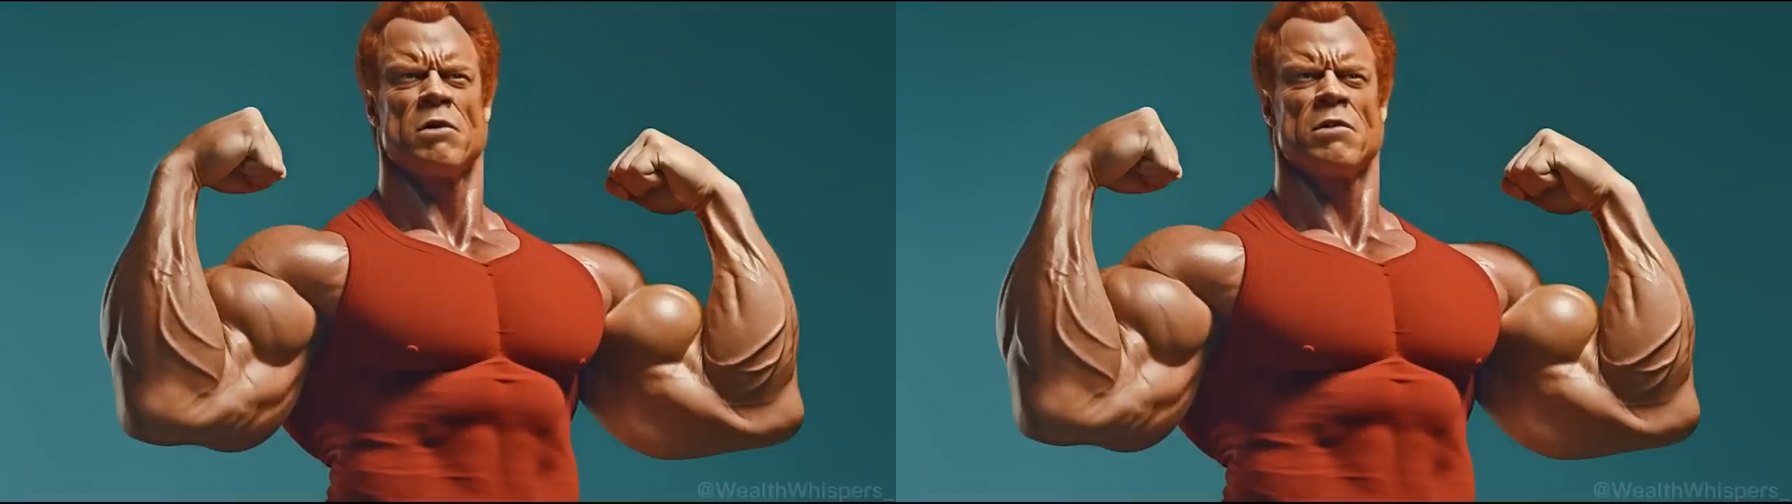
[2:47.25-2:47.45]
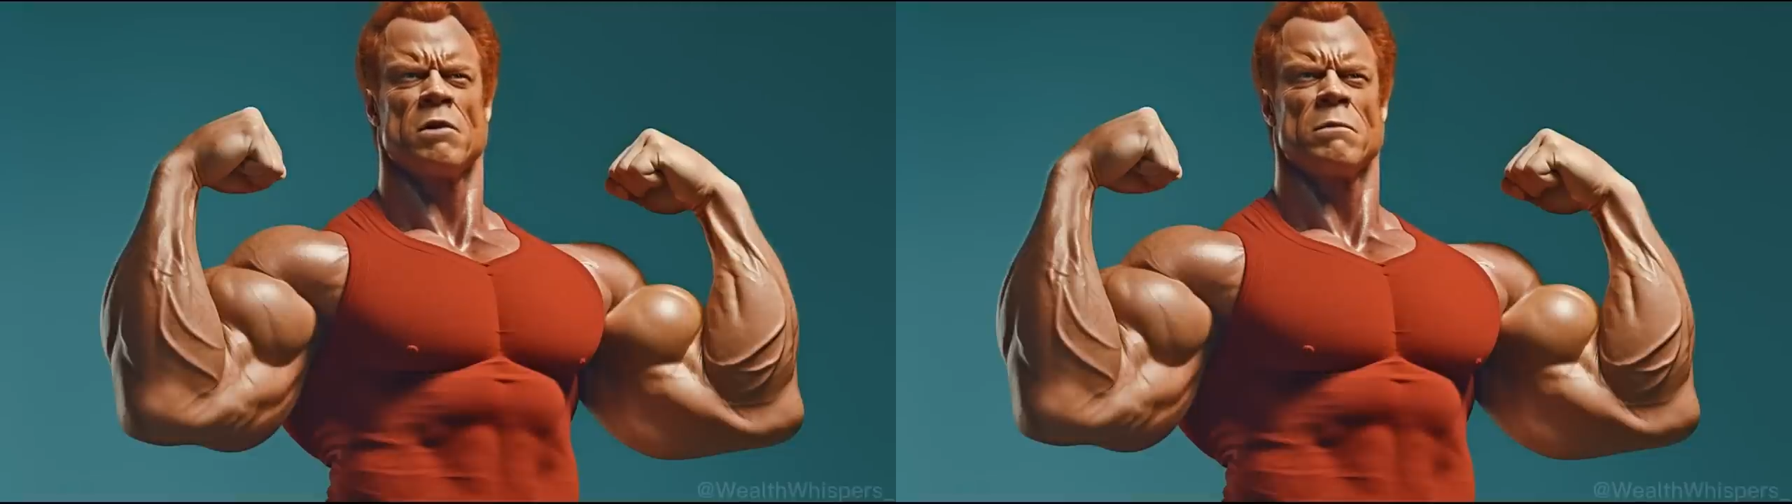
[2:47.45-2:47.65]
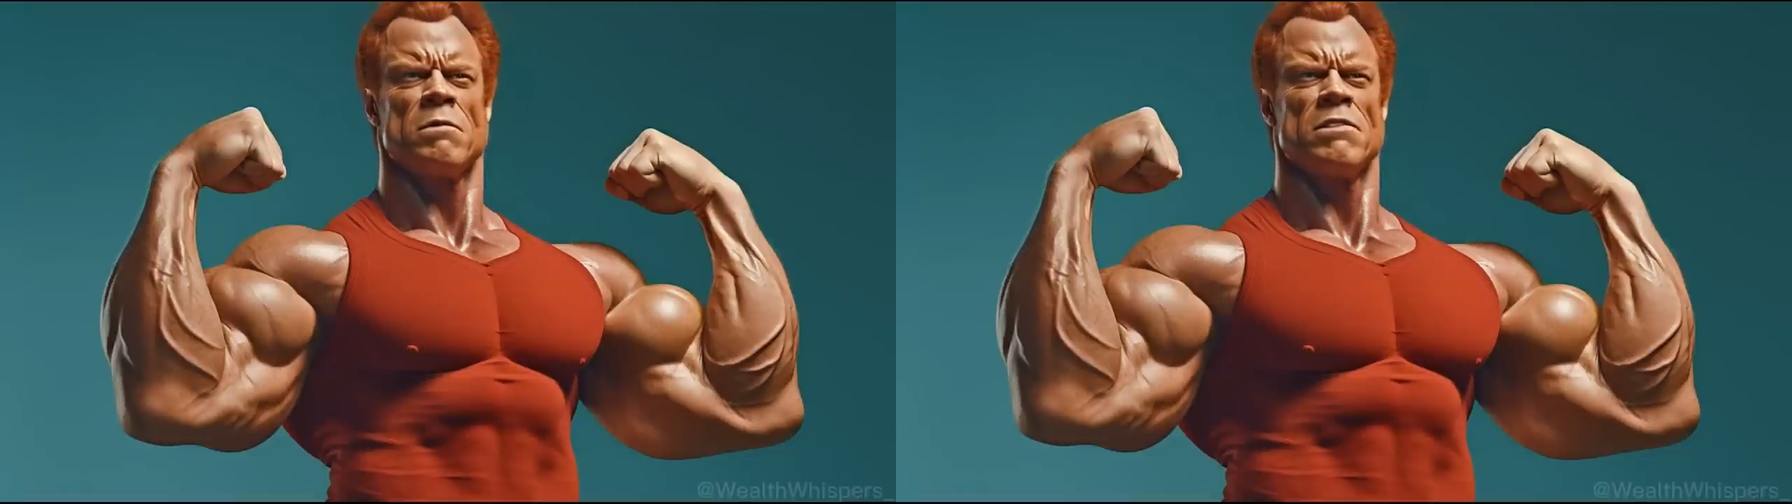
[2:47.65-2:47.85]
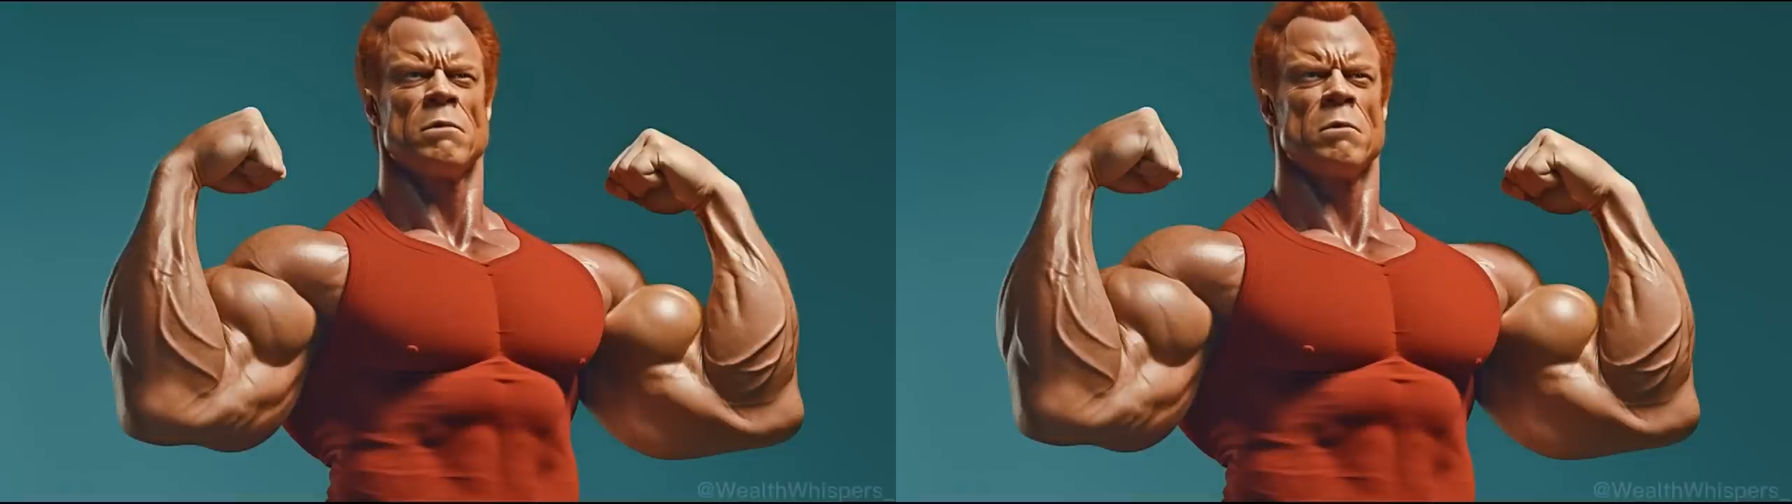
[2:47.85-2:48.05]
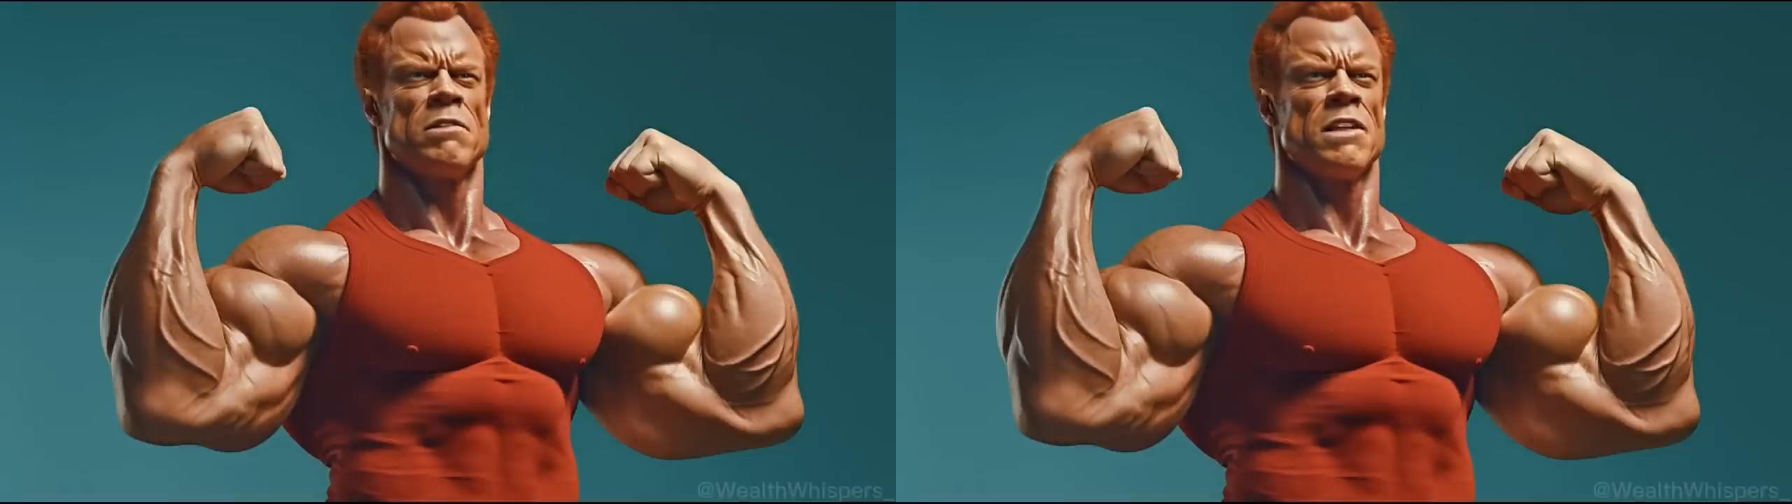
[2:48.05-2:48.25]
loose on Percy,
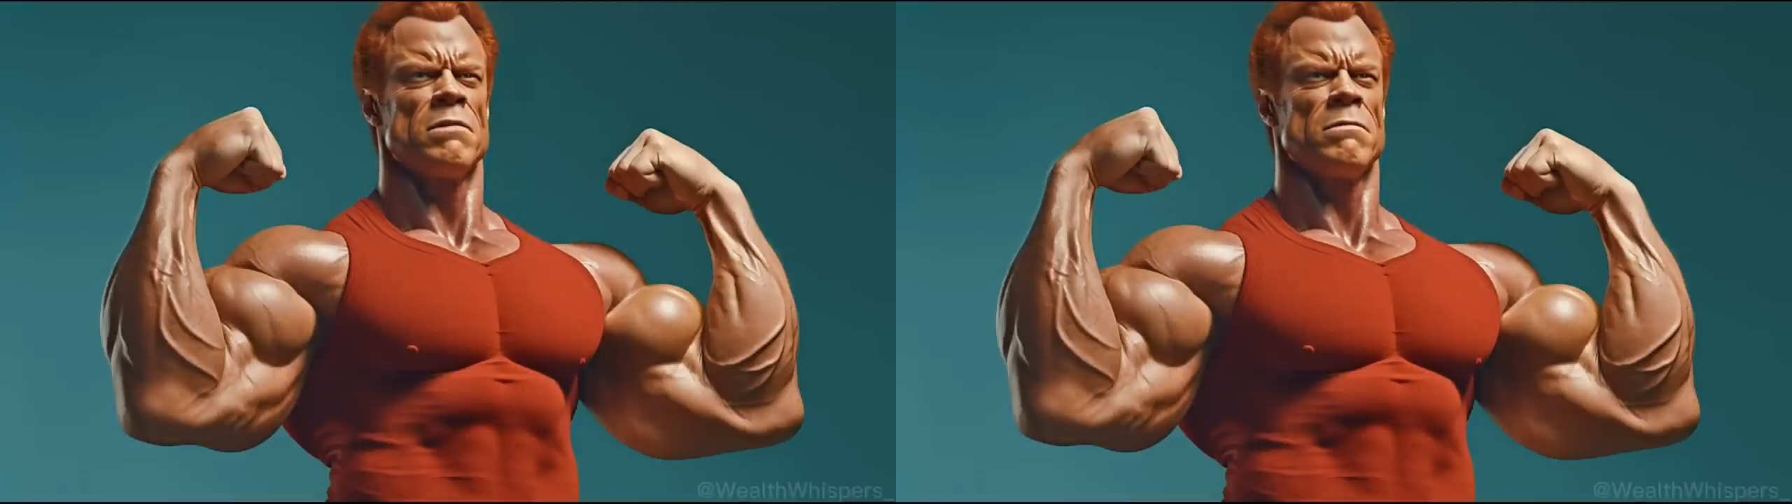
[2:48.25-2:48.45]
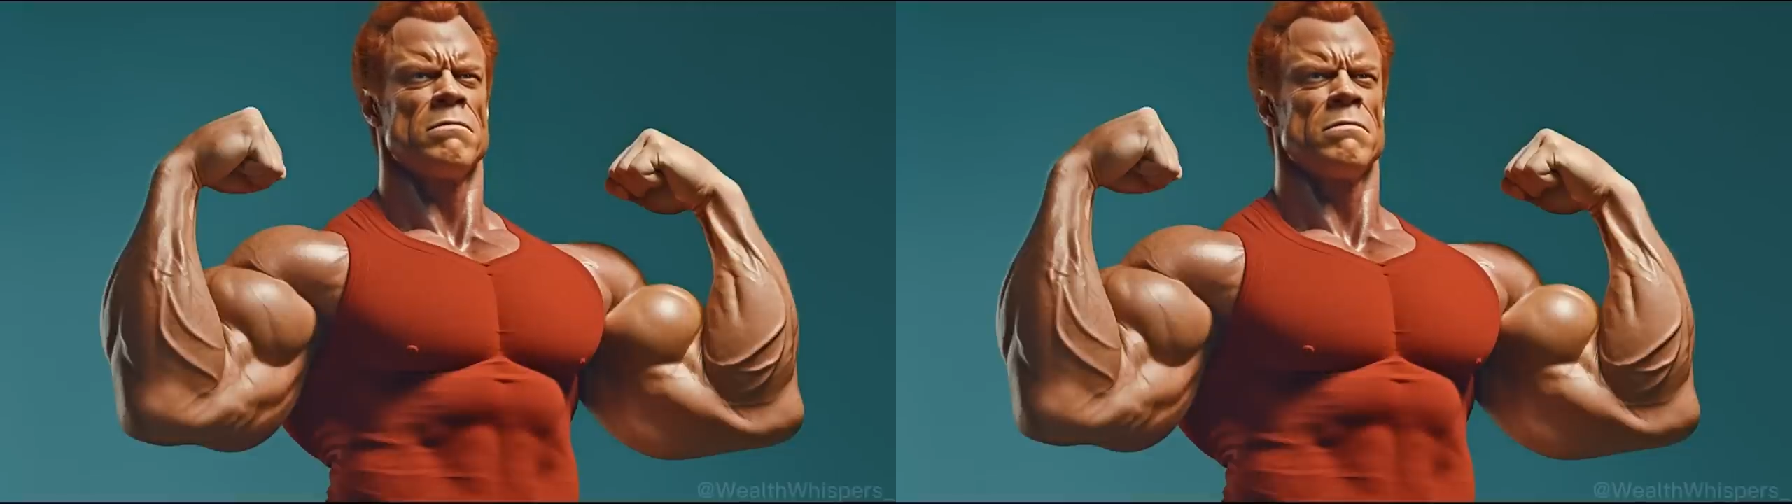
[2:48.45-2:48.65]
wouldn't it?